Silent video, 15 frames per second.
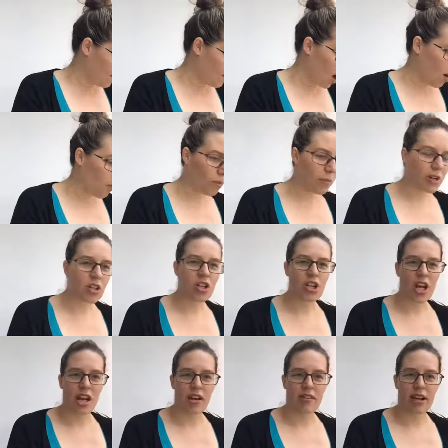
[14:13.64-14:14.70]
I will be
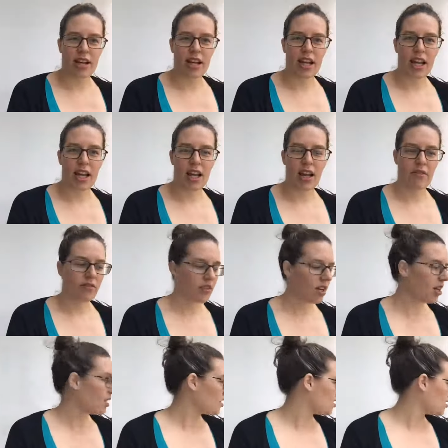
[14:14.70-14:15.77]
sharing. I've
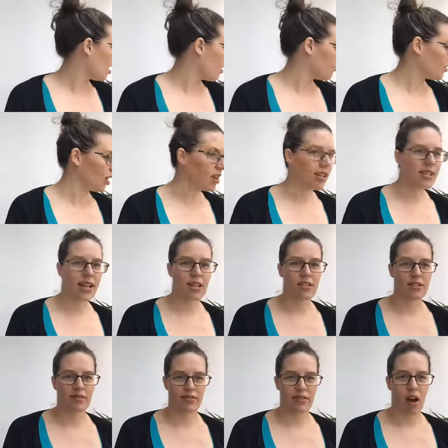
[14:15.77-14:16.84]
done a
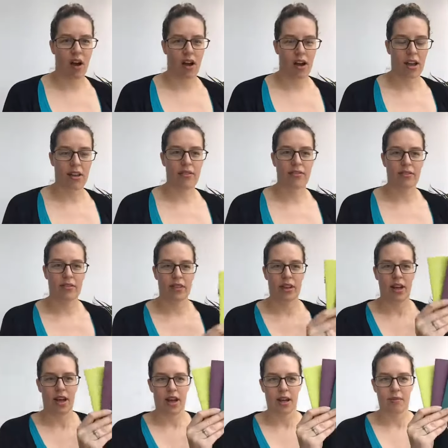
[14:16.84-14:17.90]
set of 5
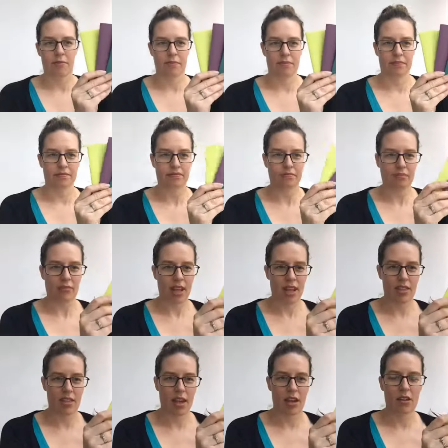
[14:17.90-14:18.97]

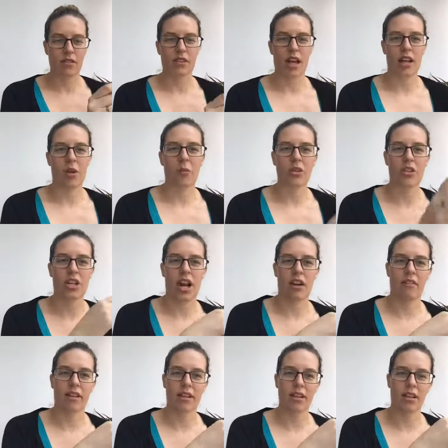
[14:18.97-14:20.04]
in those, and I'll be
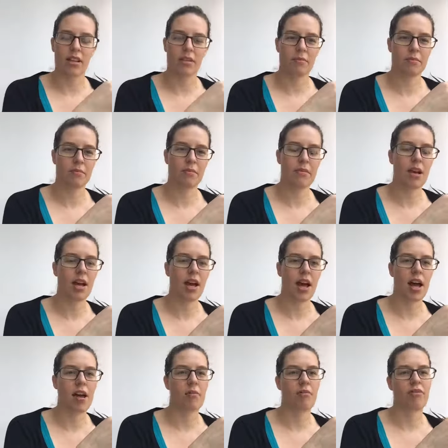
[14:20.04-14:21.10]
sharing them
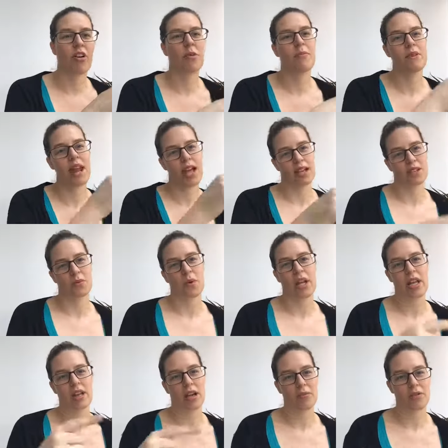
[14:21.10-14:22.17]
from next
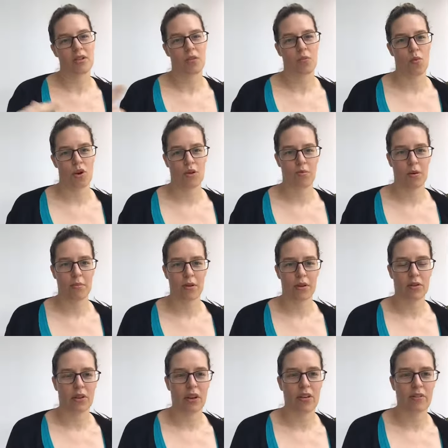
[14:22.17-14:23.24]
week. I'll be doing one on my
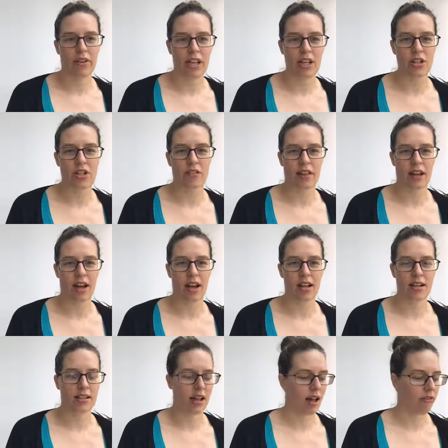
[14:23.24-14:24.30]
blog of each of the
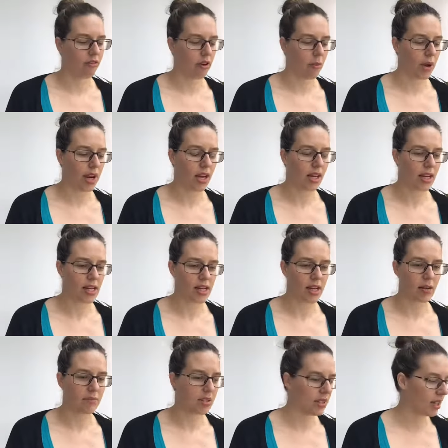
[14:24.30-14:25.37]
colours every week leading
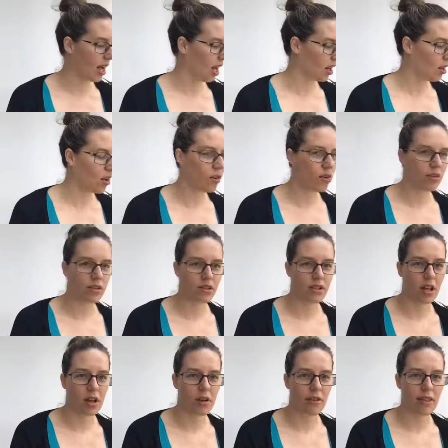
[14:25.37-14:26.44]
up to the catalogue.
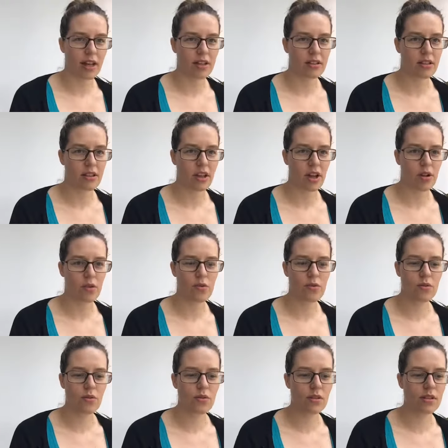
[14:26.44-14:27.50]
So that's
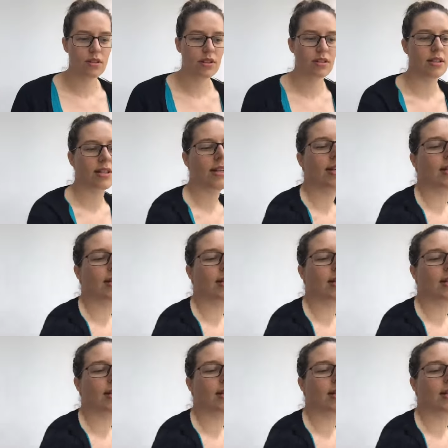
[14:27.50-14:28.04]
those.